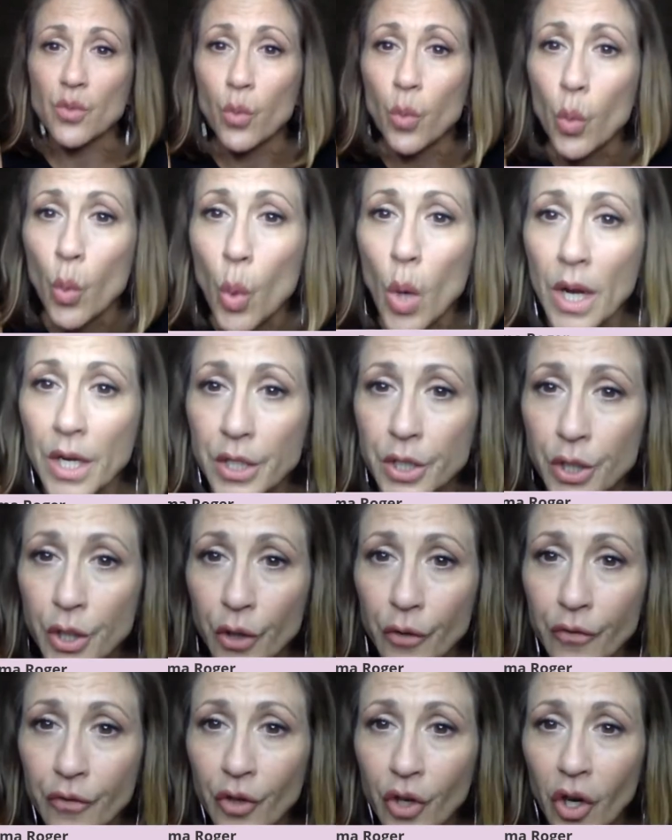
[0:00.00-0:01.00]

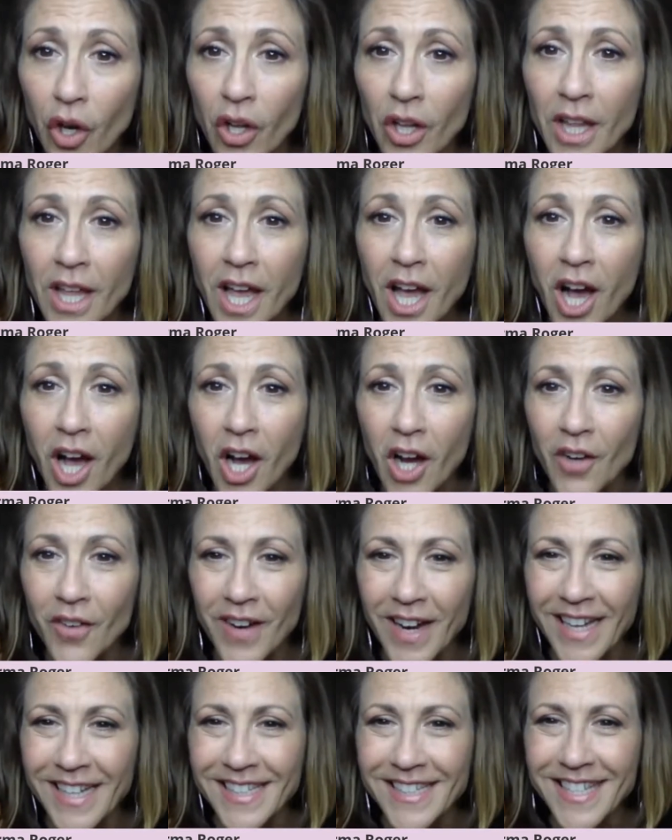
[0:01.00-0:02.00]
wonderful. All
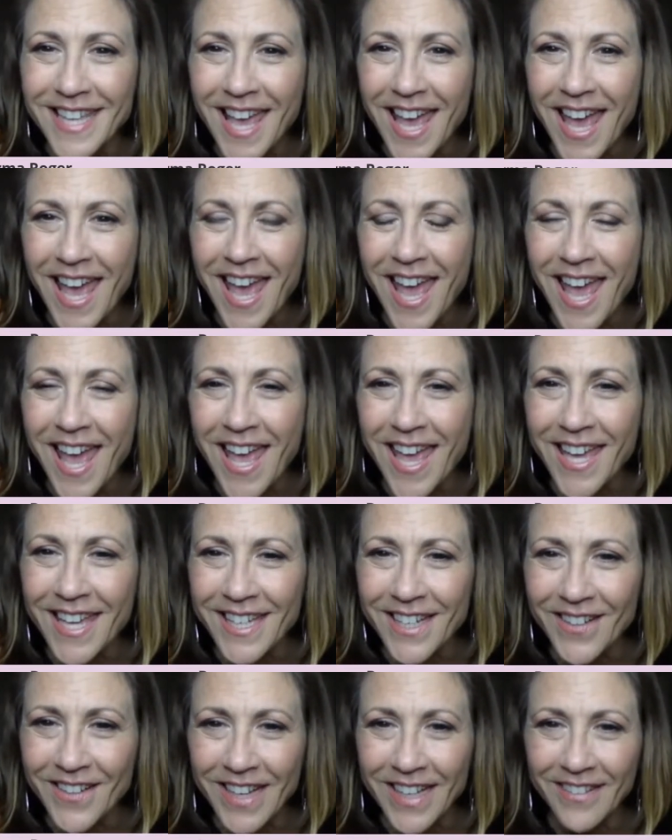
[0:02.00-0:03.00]
right,
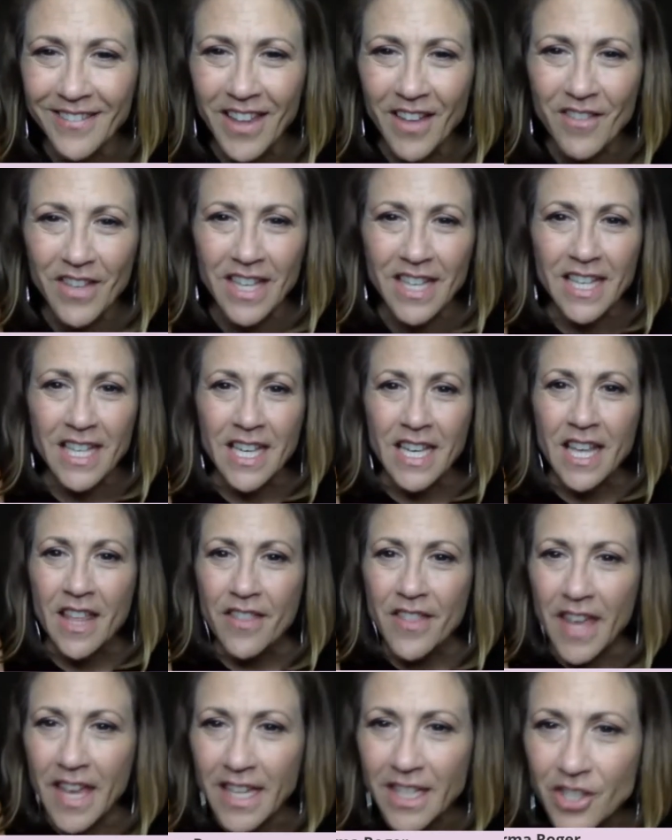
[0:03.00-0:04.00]
yay. Okay, love it.
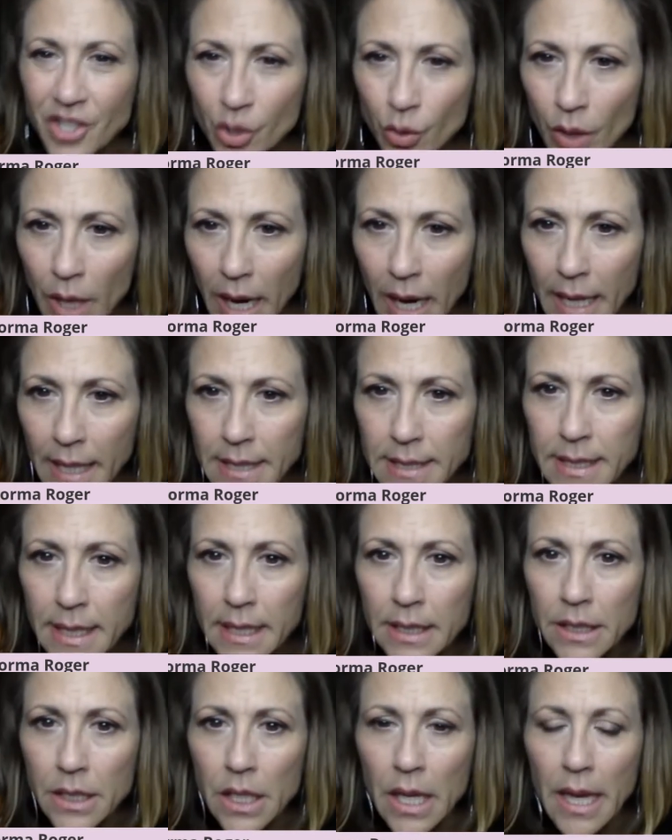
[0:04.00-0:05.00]
Thanks, you guys,
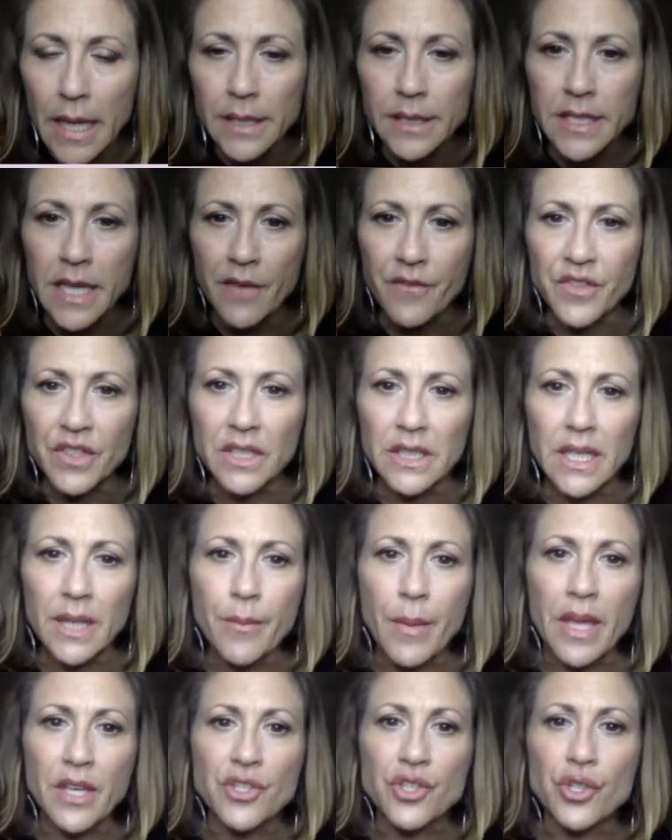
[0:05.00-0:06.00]
and definitely
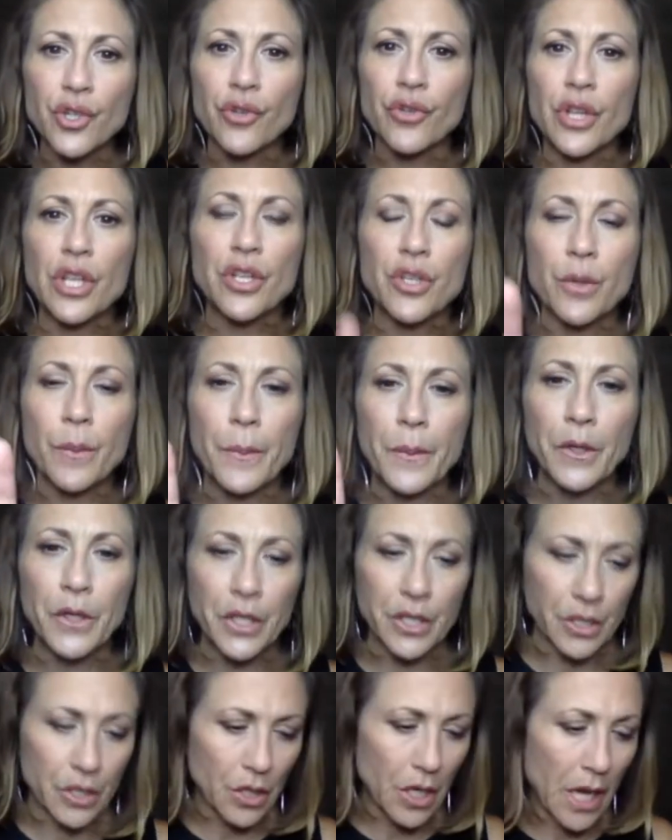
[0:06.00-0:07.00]
make sure that you put
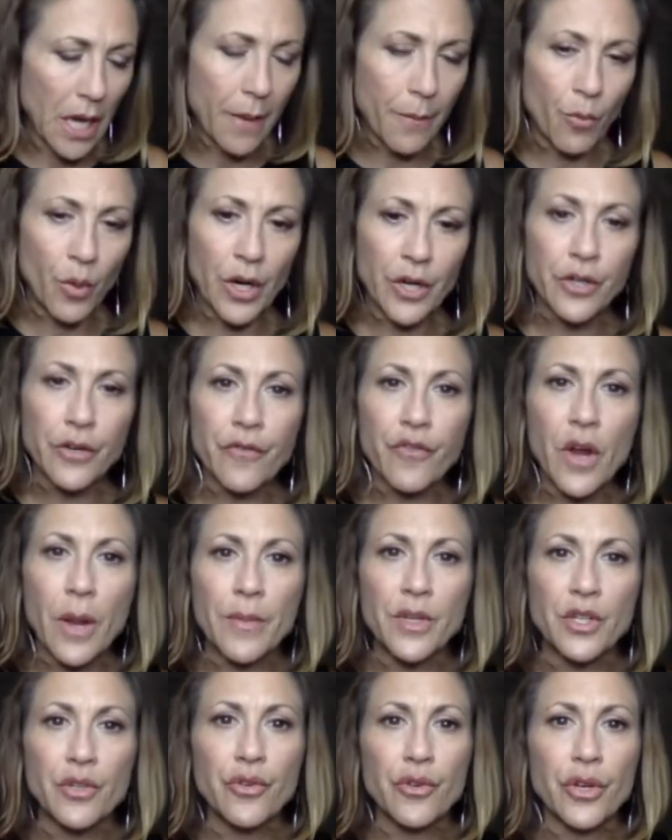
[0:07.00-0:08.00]
where you're from
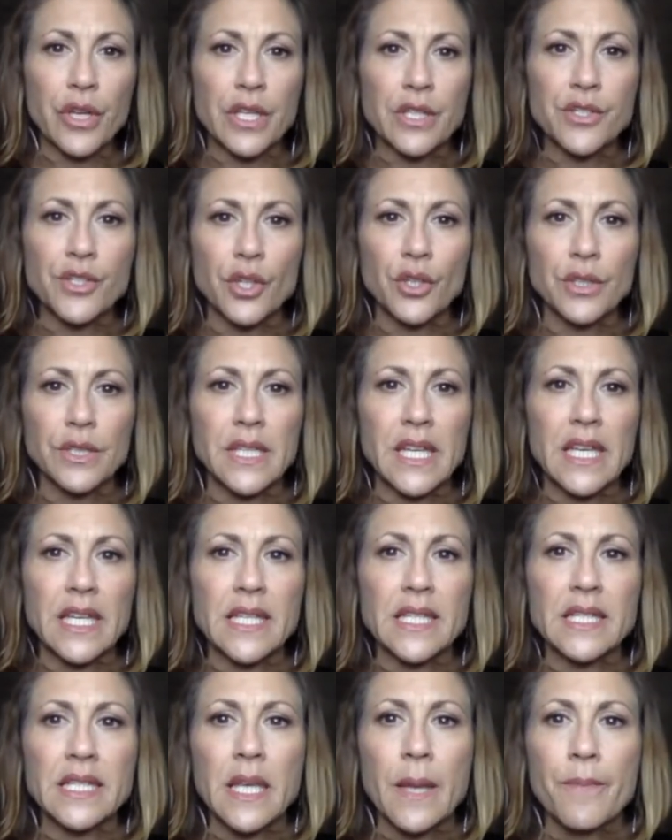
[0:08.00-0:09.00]
and who your consultant
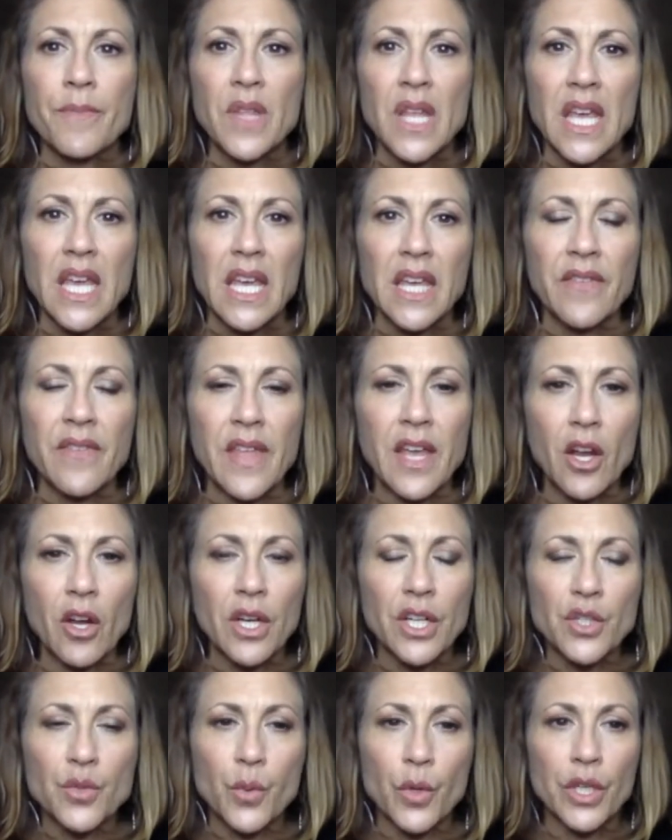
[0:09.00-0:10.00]
is in there,
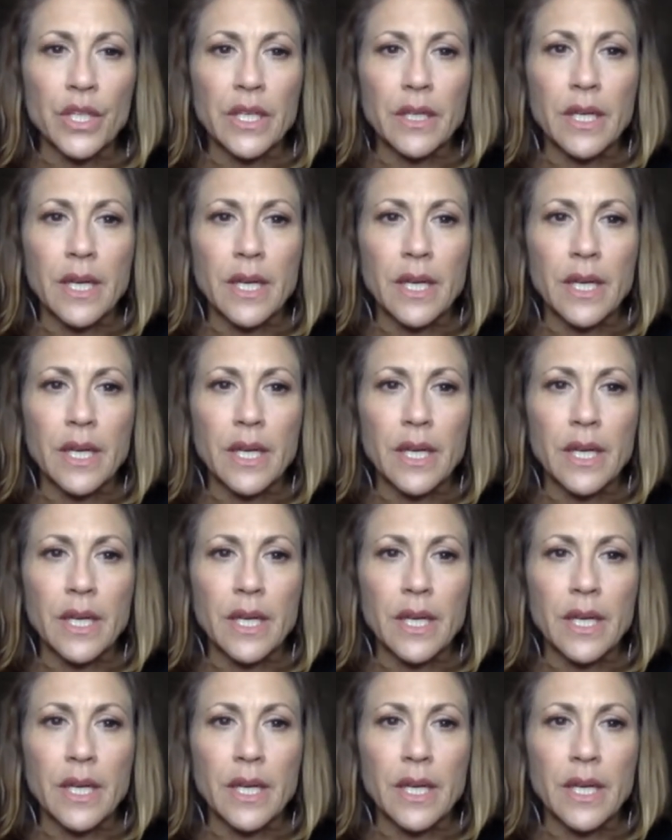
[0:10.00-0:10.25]
because we're going to